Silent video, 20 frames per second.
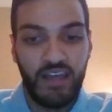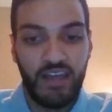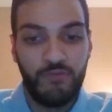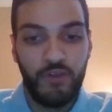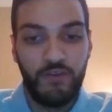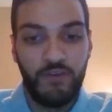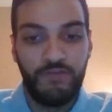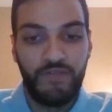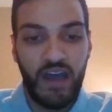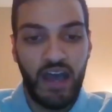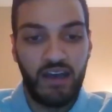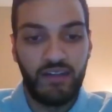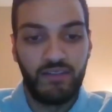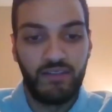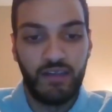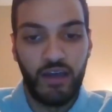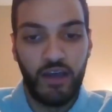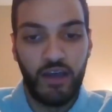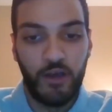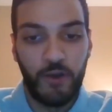that you've had
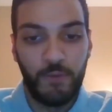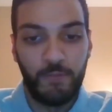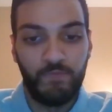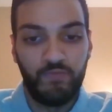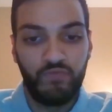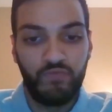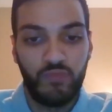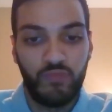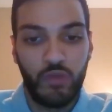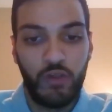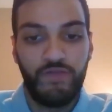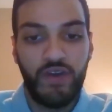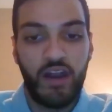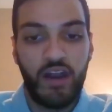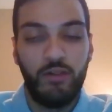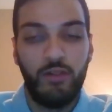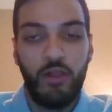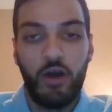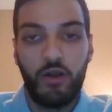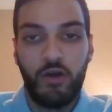um, you've
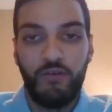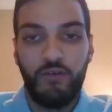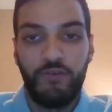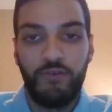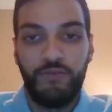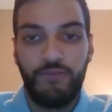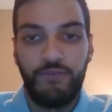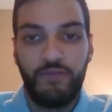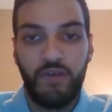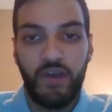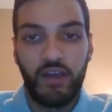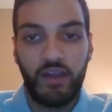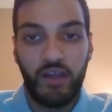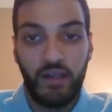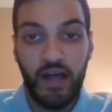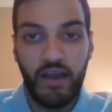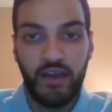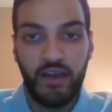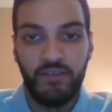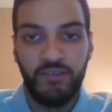had a lot of uh,
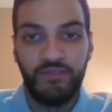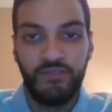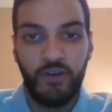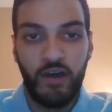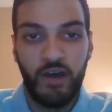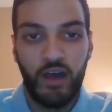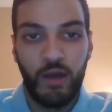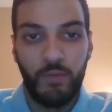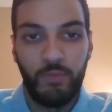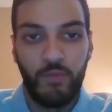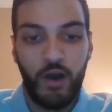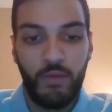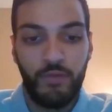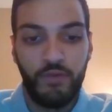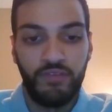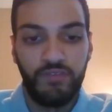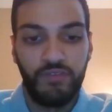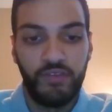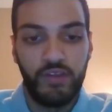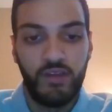clients um,
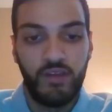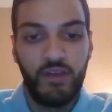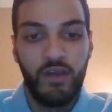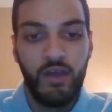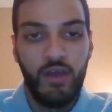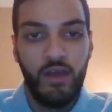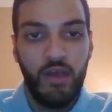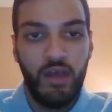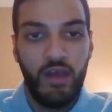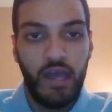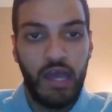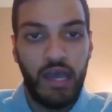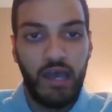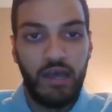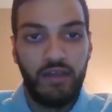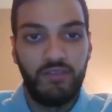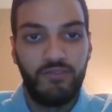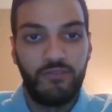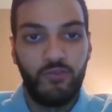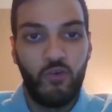obviously
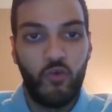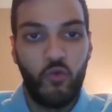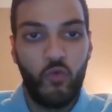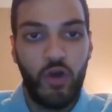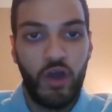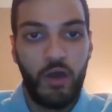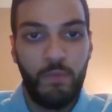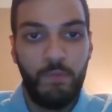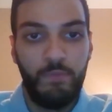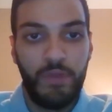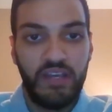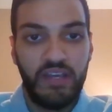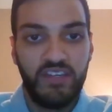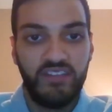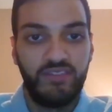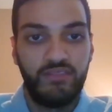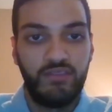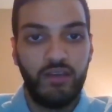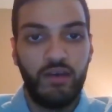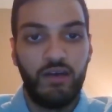and so uh,
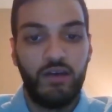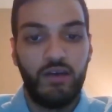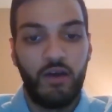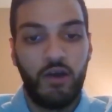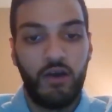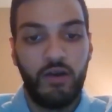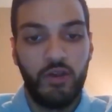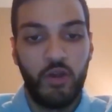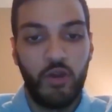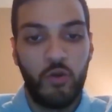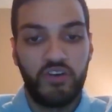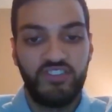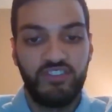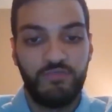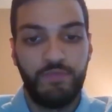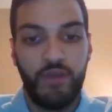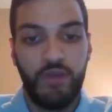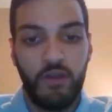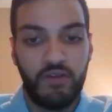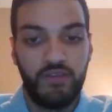based on your
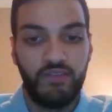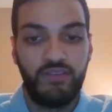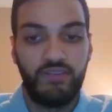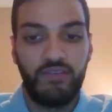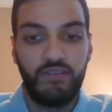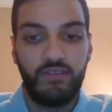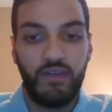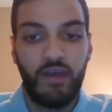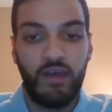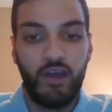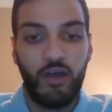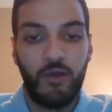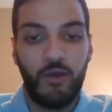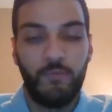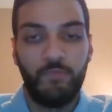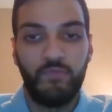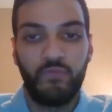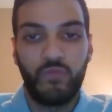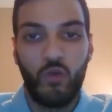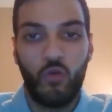experience
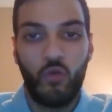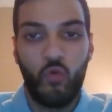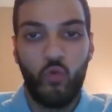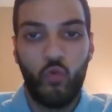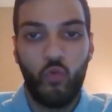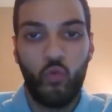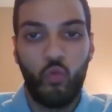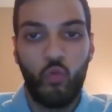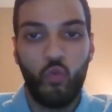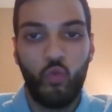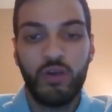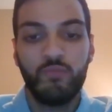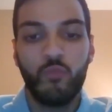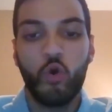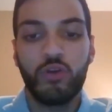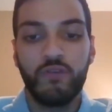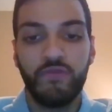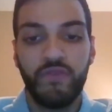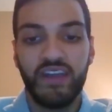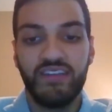um, what
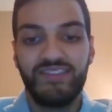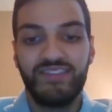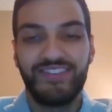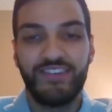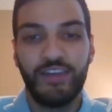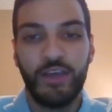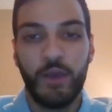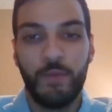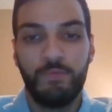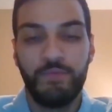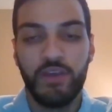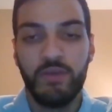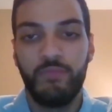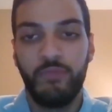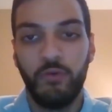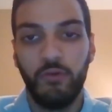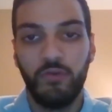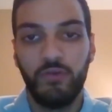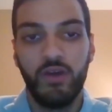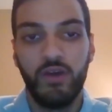motivates
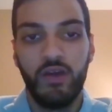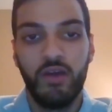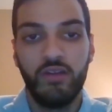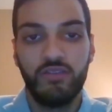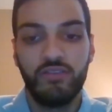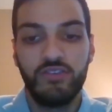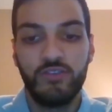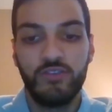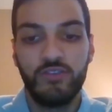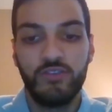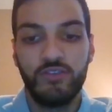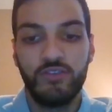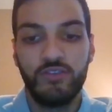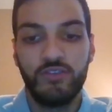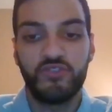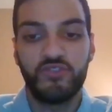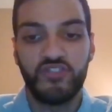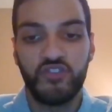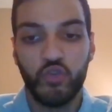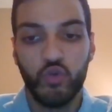people to
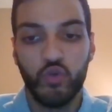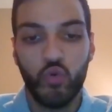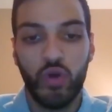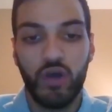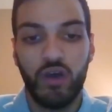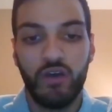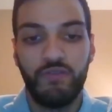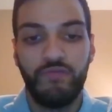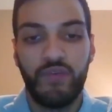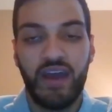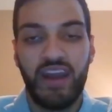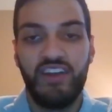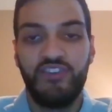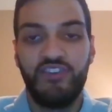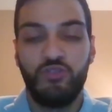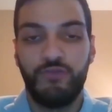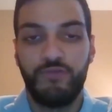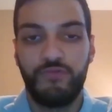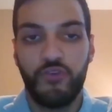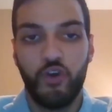pursue
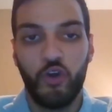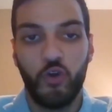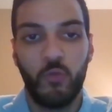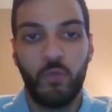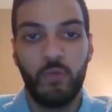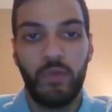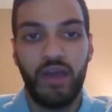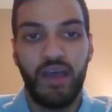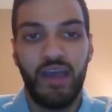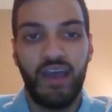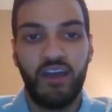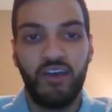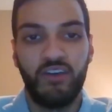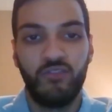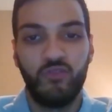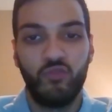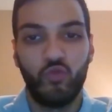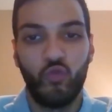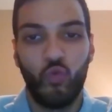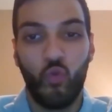financial freedom
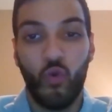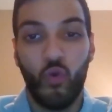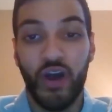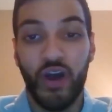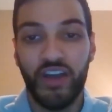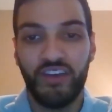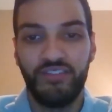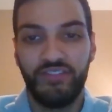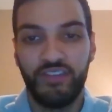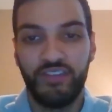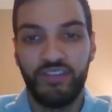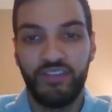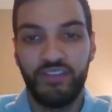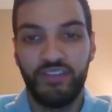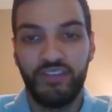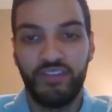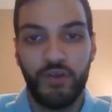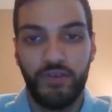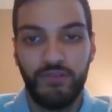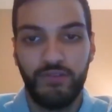and why is that
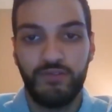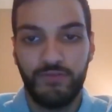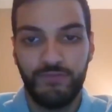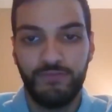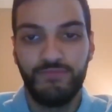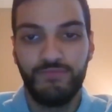important?